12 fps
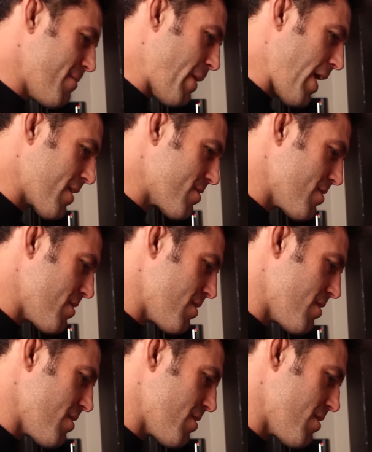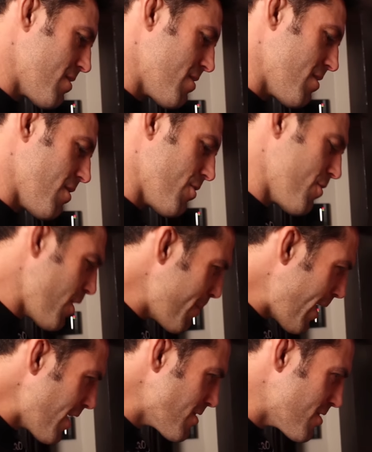Max, are you there,
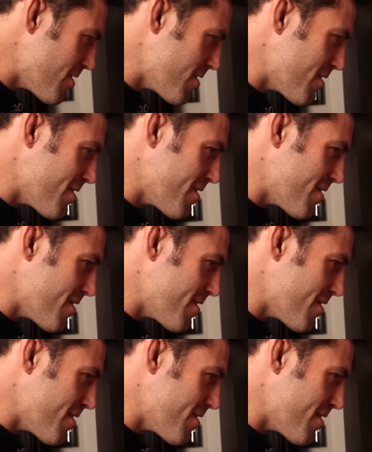Max?